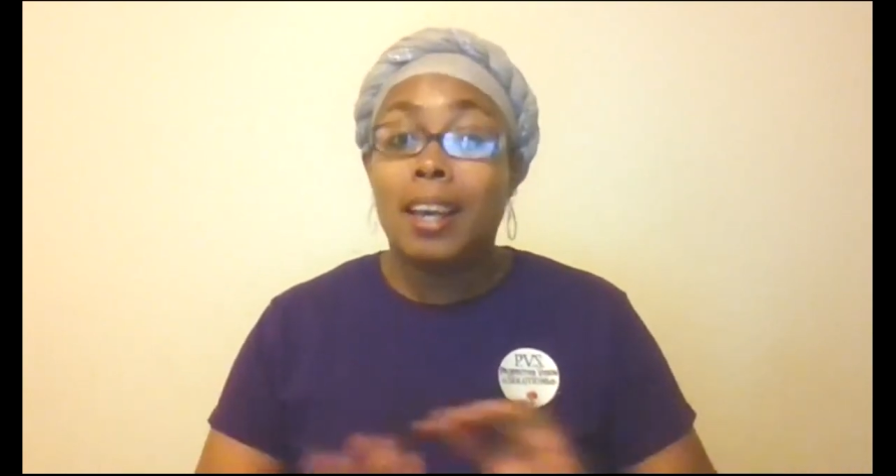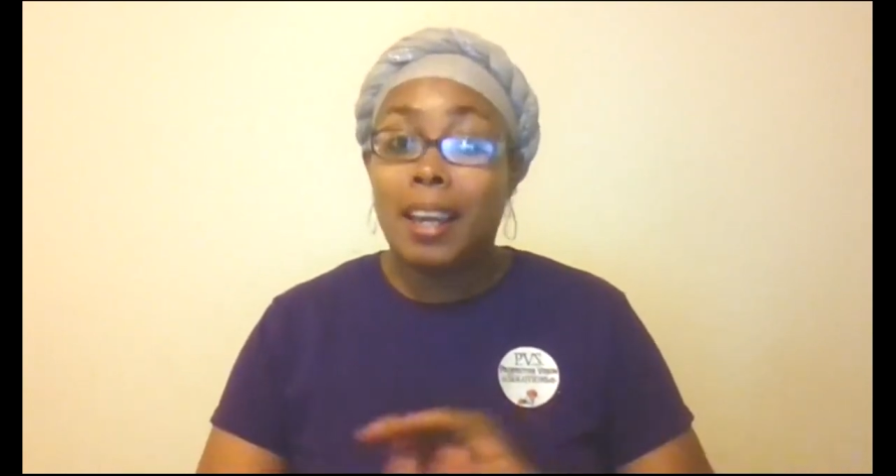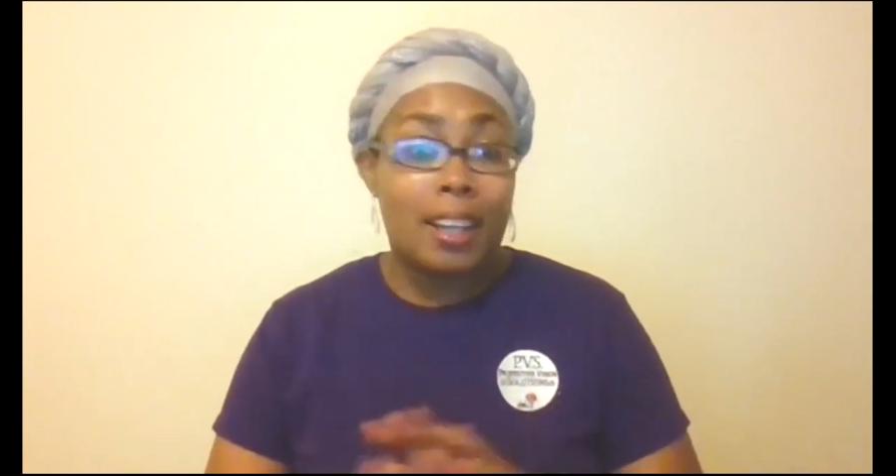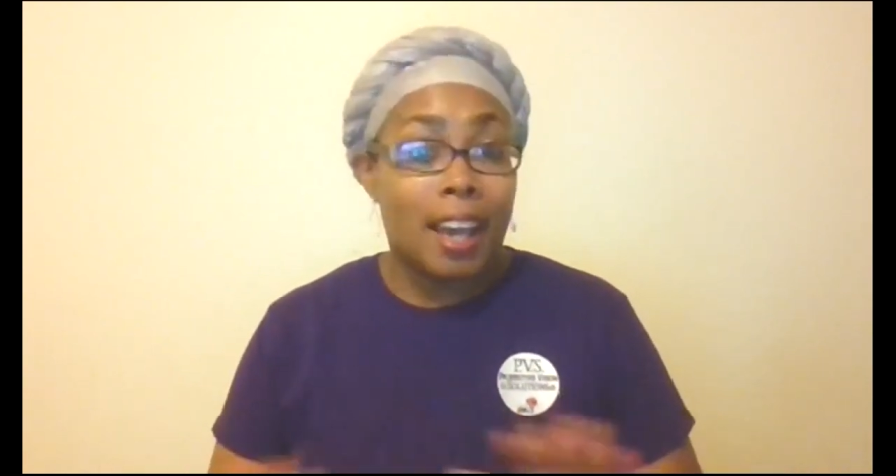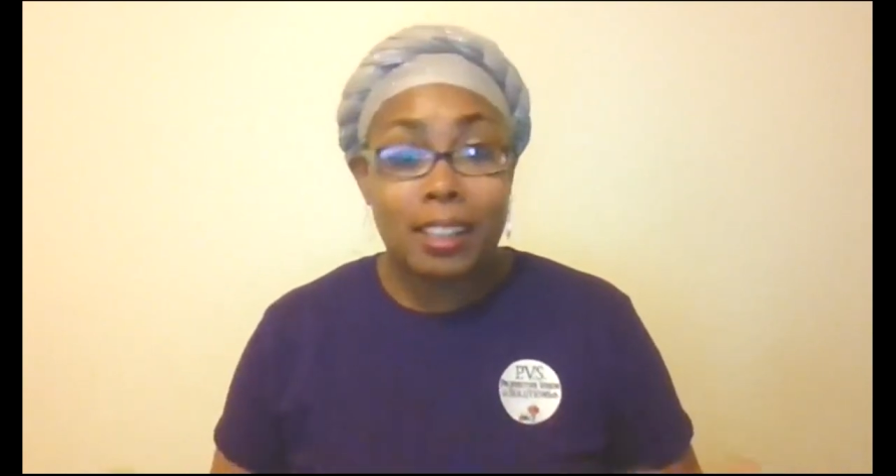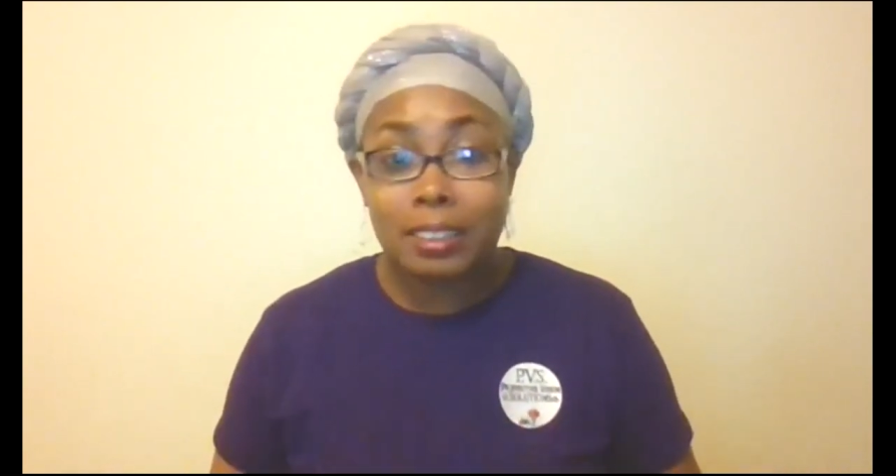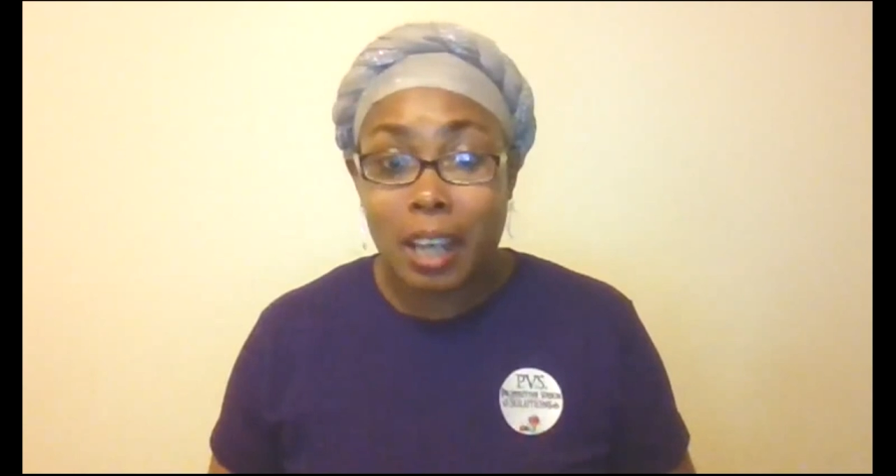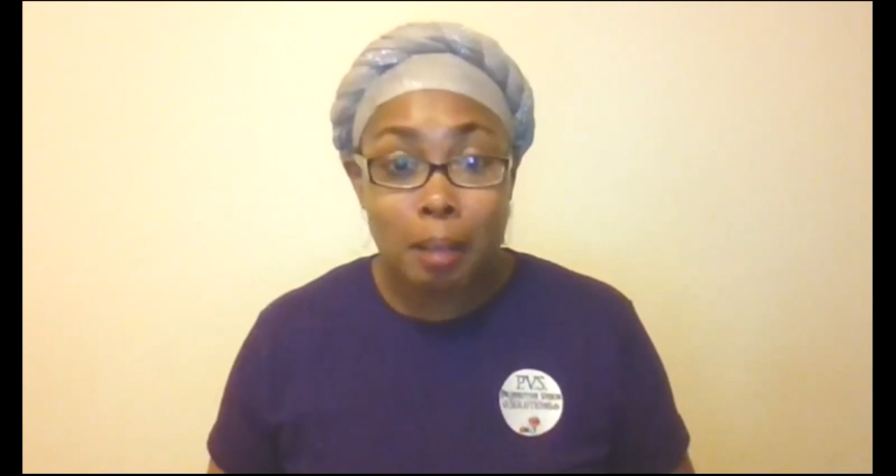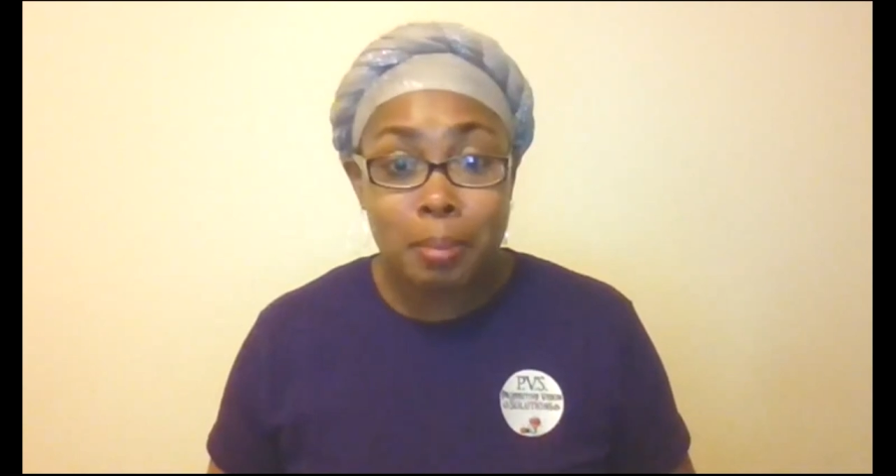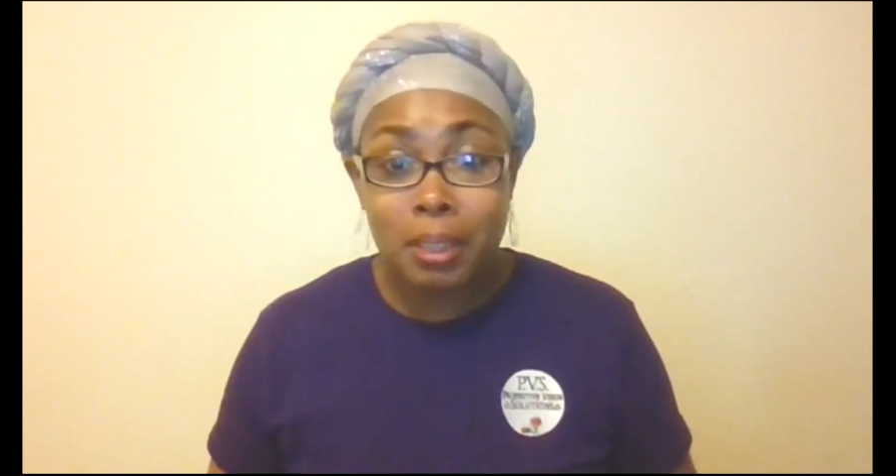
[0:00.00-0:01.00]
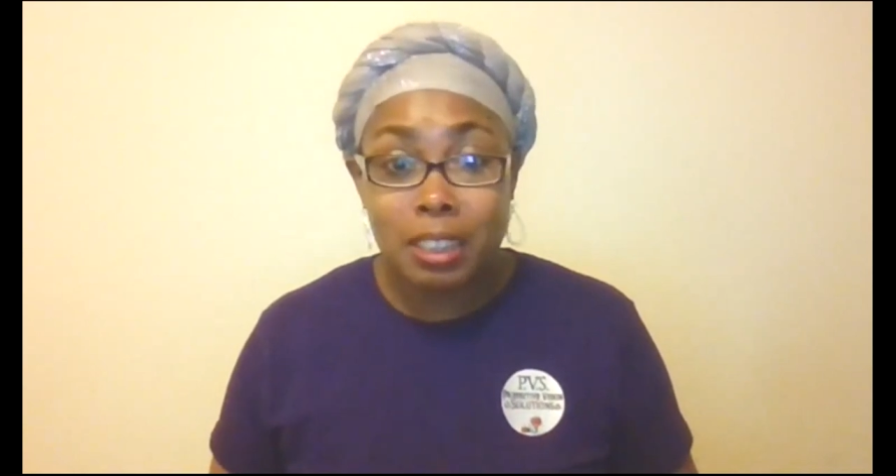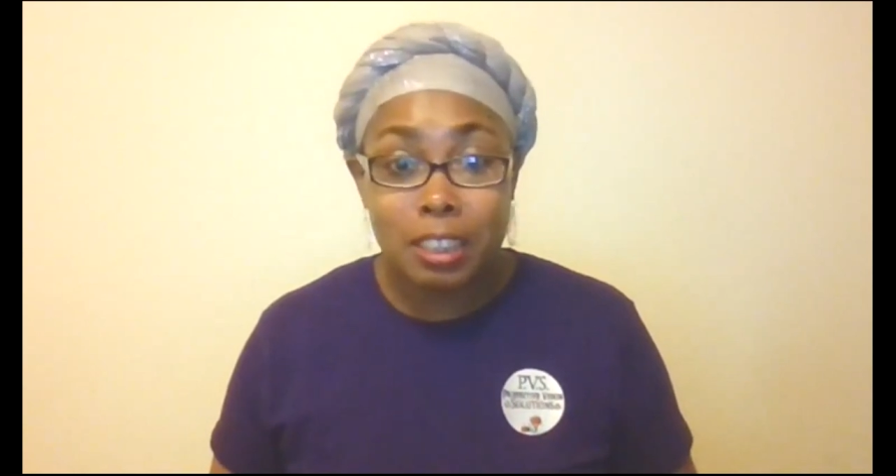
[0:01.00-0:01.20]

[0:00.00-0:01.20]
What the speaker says: and it has not been